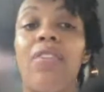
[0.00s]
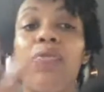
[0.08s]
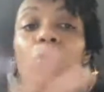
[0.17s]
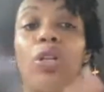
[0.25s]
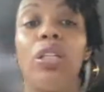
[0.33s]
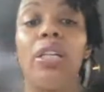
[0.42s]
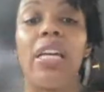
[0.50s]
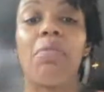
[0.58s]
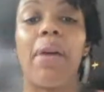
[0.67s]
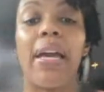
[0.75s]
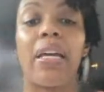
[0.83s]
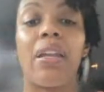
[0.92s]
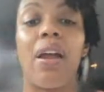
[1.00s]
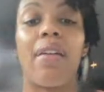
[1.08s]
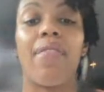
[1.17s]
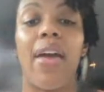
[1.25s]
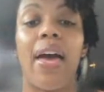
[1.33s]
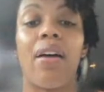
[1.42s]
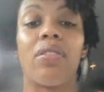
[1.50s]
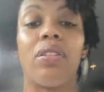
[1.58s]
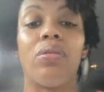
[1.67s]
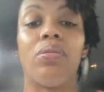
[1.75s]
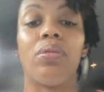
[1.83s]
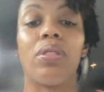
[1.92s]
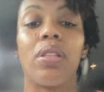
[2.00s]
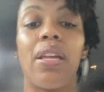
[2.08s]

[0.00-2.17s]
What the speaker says: if we're looking back at our values,